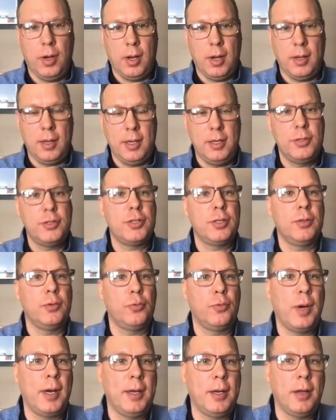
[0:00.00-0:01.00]

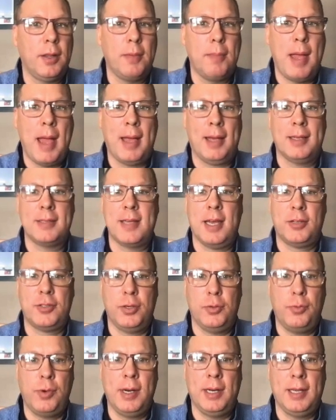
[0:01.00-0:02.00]
engine running on the Mac is
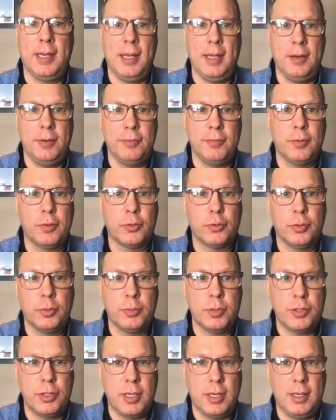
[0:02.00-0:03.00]
actually running in a virtual
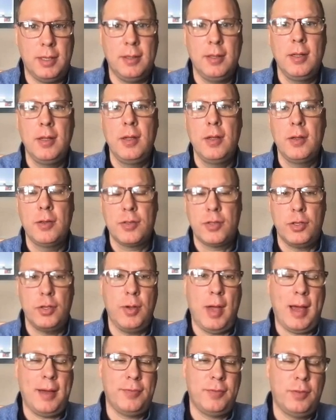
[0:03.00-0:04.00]
machine, so you
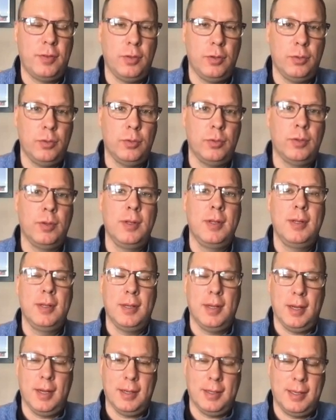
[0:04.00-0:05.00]
have to
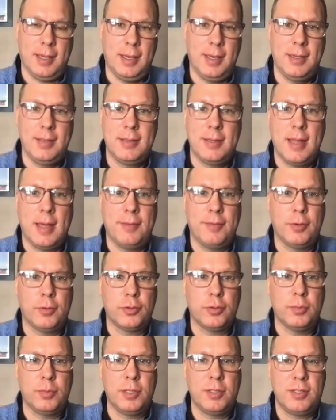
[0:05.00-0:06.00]
get into that
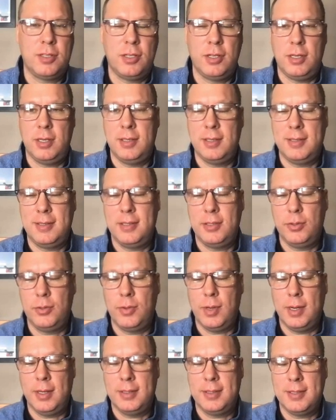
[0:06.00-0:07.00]
virtual machine
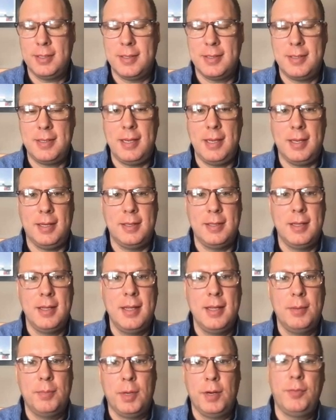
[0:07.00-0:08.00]
to see it.
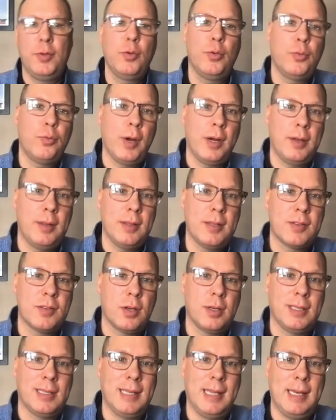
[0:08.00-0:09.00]
But if you were running this
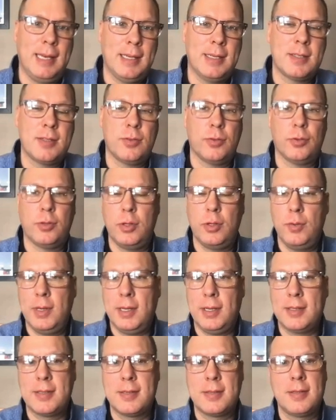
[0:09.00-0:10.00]
on Linux or
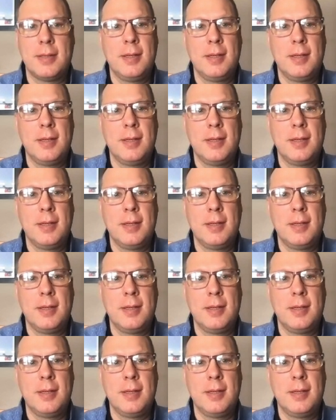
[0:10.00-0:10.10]
Unix,